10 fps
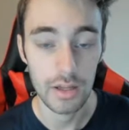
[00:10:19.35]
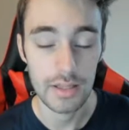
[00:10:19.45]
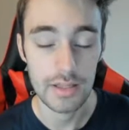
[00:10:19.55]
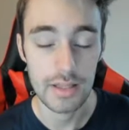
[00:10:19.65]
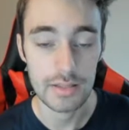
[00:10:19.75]

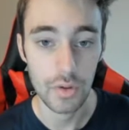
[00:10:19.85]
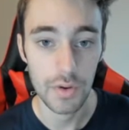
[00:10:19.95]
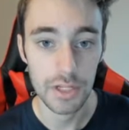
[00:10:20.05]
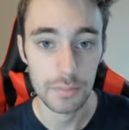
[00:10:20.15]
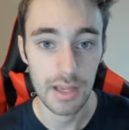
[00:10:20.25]
is
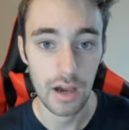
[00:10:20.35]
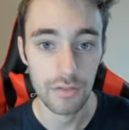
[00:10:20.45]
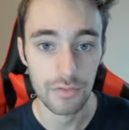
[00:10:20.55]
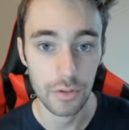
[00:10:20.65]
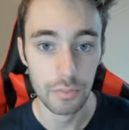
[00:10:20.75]
going to be
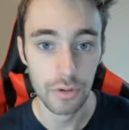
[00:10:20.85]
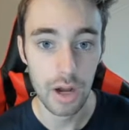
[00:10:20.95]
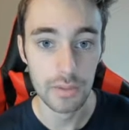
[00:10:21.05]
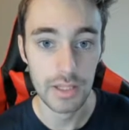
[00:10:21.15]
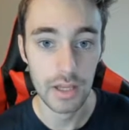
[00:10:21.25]
out for
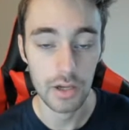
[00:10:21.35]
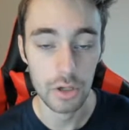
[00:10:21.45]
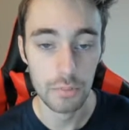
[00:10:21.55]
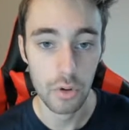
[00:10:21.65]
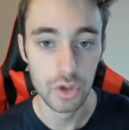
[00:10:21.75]
probably a
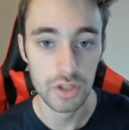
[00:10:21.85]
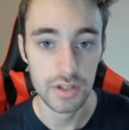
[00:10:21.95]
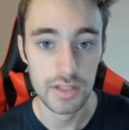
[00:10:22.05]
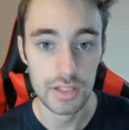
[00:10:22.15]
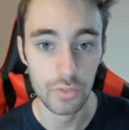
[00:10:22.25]
good portion of
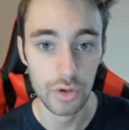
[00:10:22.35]
the season.